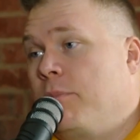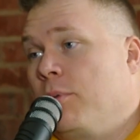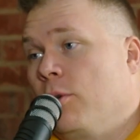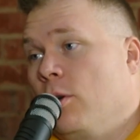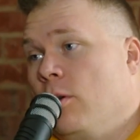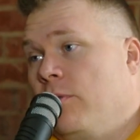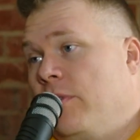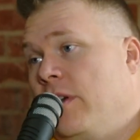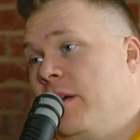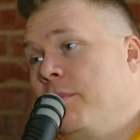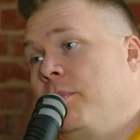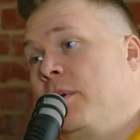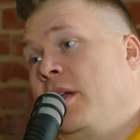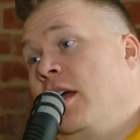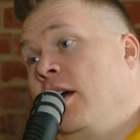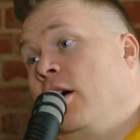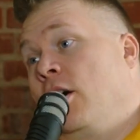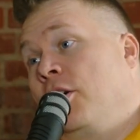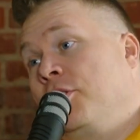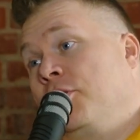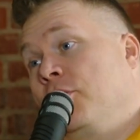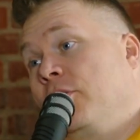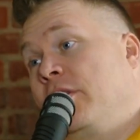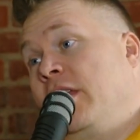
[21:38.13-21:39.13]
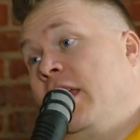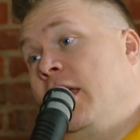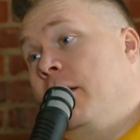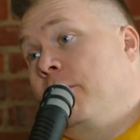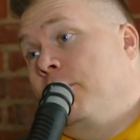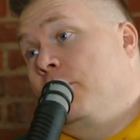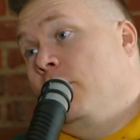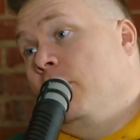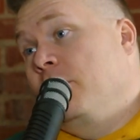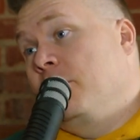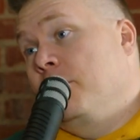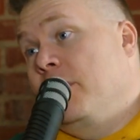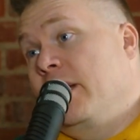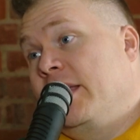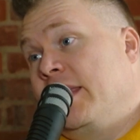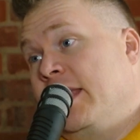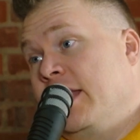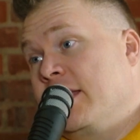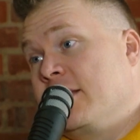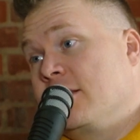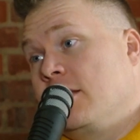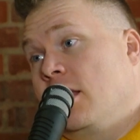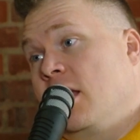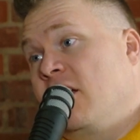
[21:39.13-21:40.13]
prove it, but I also can't prove that my
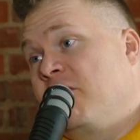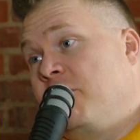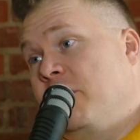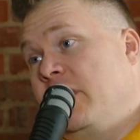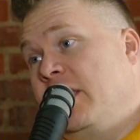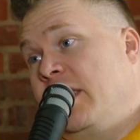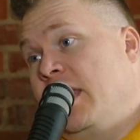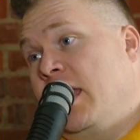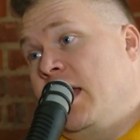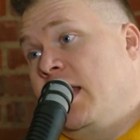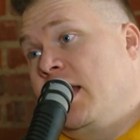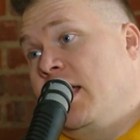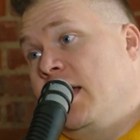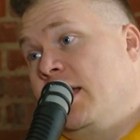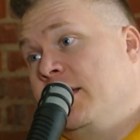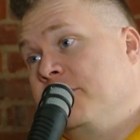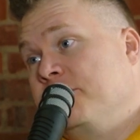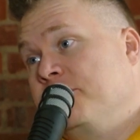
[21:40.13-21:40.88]
kids love me, can I?